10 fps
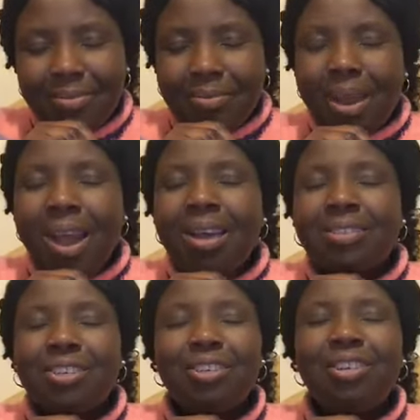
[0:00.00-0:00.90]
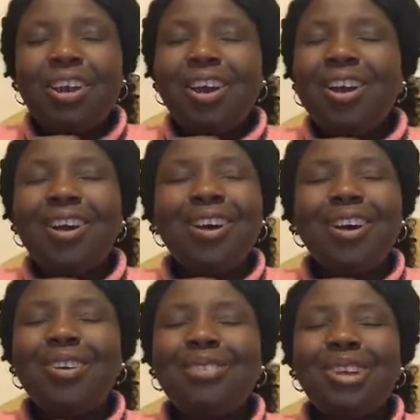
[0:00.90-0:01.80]
Master
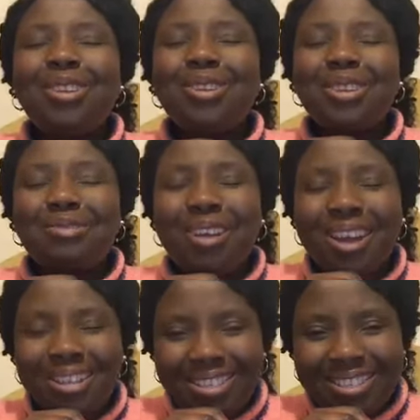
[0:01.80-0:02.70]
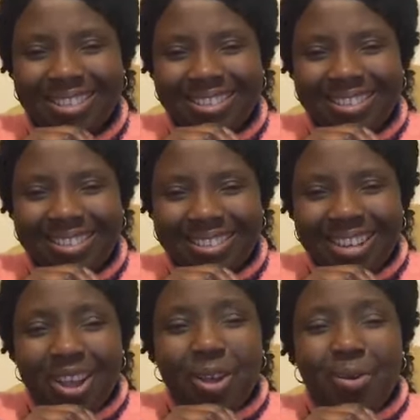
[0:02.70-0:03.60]
of the universe,
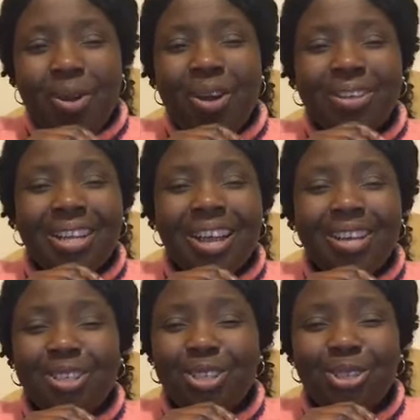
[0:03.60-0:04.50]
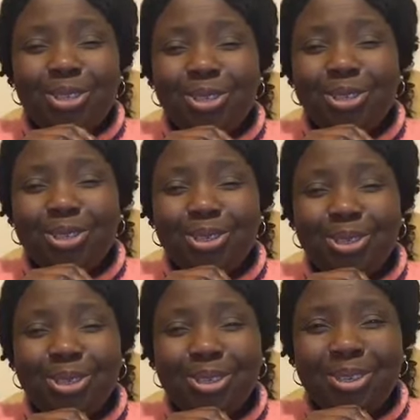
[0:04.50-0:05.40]
what can't you
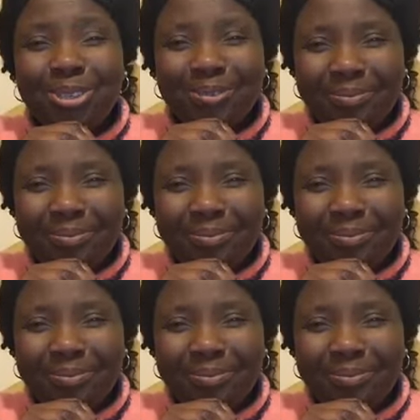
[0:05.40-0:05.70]
do?